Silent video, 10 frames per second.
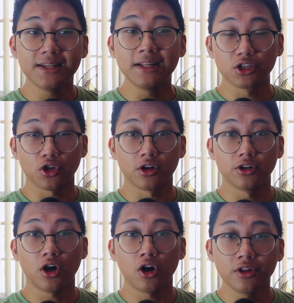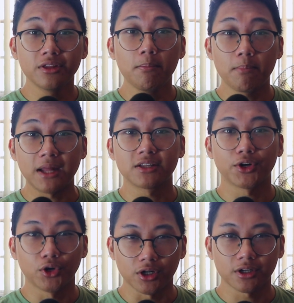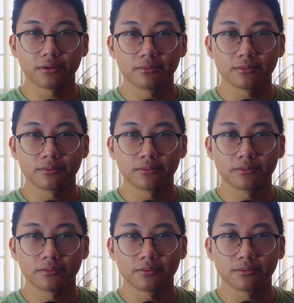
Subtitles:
and turned on the bent hook.